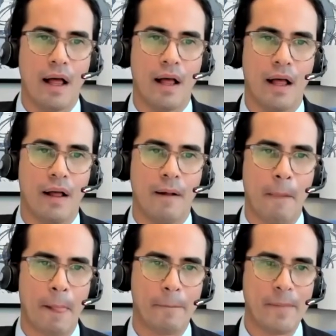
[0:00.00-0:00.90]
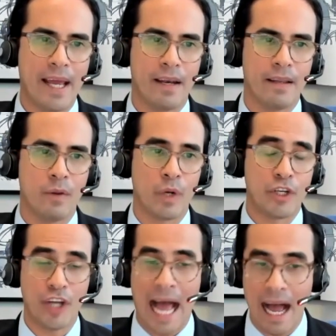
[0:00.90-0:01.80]
and
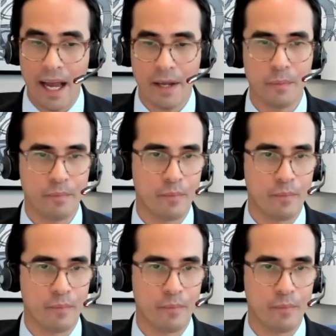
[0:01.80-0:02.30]
which I